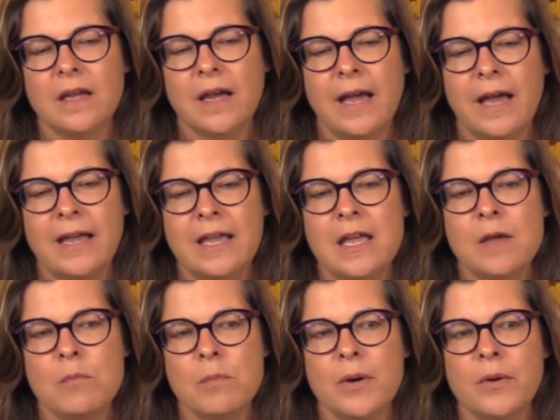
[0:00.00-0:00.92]
I
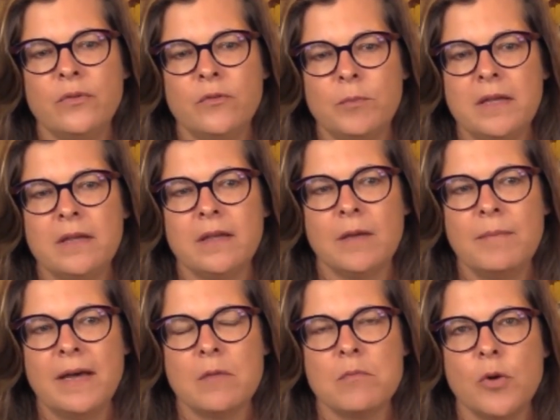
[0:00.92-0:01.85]
am both speaking
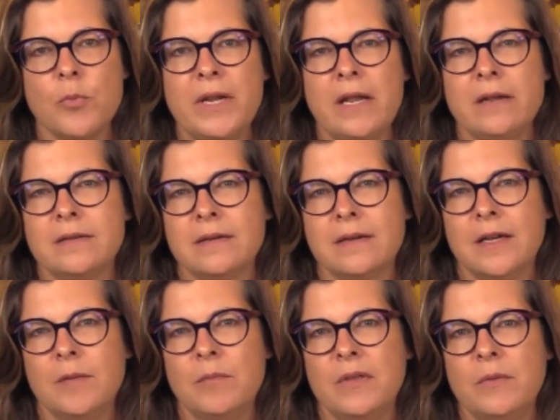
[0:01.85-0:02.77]
about a moment in
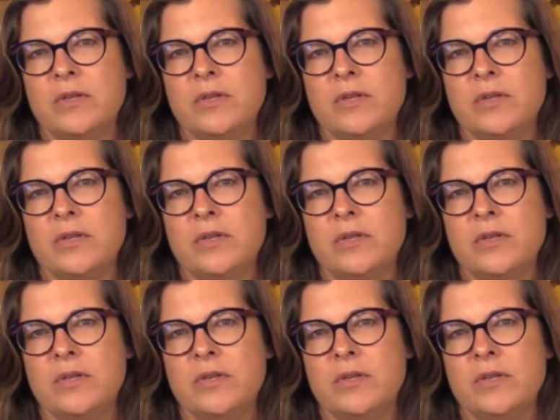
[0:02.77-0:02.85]
time that